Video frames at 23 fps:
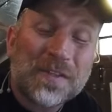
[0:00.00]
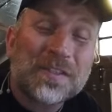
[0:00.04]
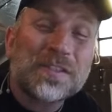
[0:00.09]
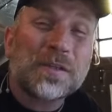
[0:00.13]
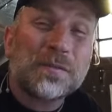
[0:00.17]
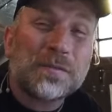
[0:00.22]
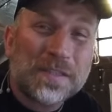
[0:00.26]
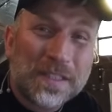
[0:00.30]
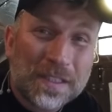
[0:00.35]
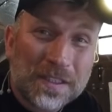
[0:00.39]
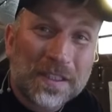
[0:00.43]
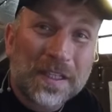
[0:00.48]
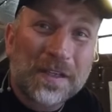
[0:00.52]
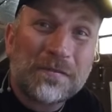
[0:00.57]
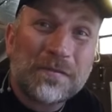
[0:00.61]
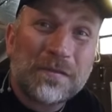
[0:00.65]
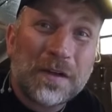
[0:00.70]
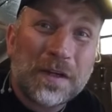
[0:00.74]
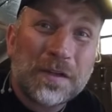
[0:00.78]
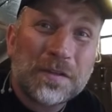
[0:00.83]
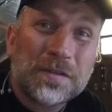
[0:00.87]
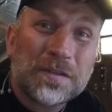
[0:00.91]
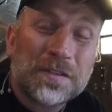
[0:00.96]
So until then,
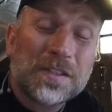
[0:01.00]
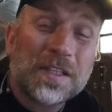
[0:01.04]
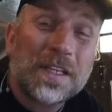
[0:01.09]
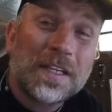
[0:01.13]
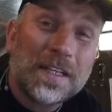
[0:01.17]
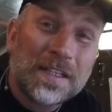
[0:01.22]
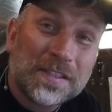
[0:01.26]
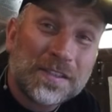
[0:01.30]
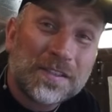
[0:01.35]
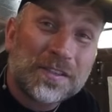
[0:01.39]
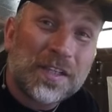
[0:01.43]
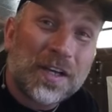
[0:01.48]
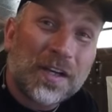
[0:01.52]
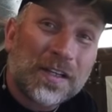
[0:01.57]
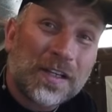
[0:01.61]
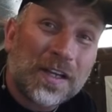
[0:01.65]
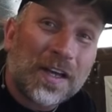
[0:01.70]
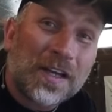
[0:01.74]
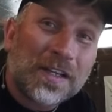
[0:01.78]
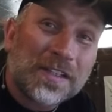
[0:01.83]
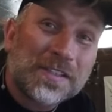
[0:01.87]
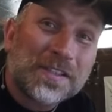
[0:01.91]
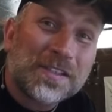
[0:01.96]
folks, tight
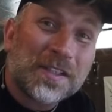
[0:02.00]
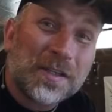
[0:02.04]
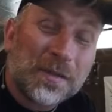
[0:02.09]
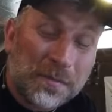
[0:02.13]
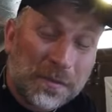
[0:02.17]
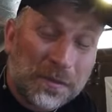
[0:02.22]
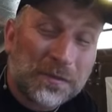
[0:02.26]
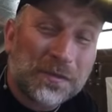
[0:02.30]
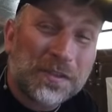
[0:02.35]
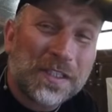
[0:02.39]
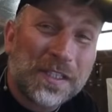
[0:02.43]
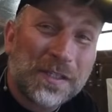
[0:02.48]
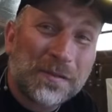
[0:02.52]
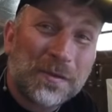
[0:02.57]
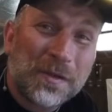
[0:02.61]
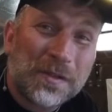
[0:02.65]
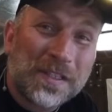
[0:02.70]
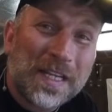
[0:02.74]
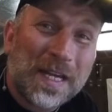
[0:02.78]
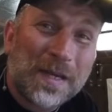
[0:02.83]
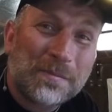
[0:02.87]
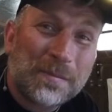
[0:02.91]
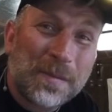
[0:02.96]
lines, and we'll see you
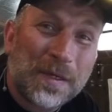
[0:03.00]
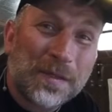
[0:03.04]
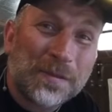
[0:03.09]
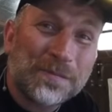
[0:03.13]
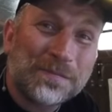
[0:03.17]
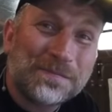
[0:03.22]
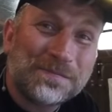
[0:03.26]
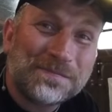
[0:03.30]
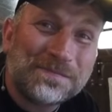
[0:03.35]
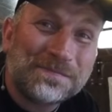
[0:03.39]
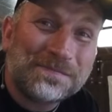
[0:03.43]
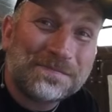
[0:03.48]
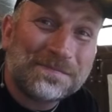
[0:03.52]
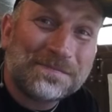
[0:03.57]
on that boat.